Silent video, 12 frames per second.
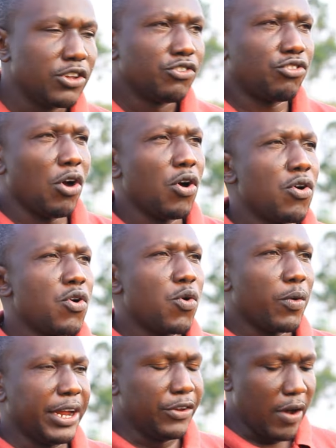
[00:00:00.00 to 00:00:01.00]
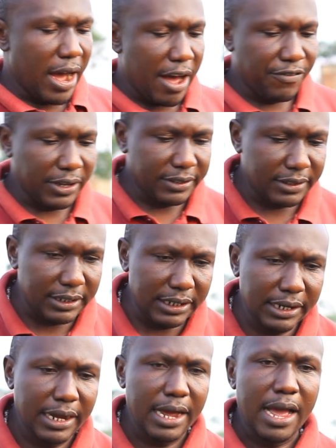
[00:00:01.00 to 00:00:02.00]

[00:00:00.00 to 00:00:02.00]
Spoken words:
So when you are harvesting,